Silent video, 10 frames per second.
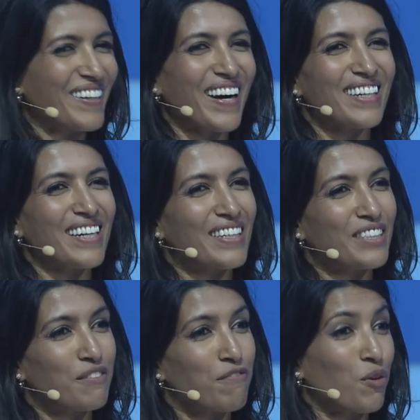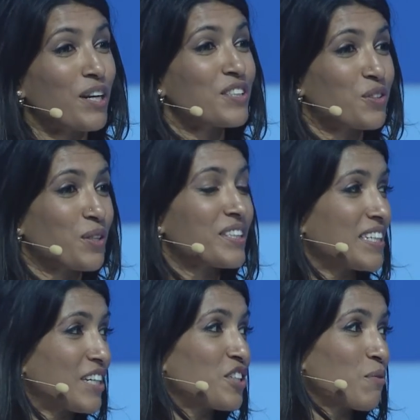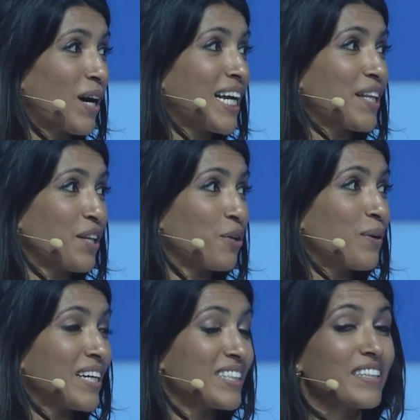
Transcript: At uh, Sephora stores nationwide in the US.